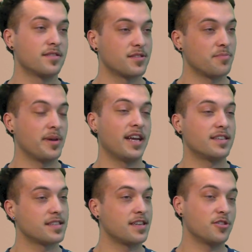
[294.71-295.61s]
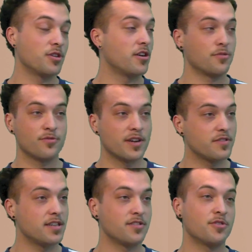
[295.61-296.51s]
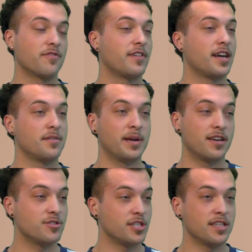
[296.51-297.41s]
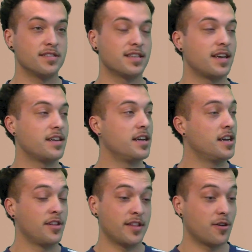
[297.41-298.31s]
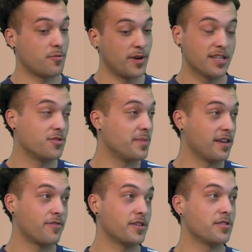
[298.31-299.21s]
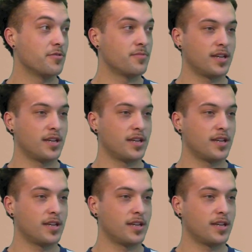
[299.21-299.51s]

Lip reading: some pants that you can go thrifting and you can find a pair of jeans that they're way too big for you,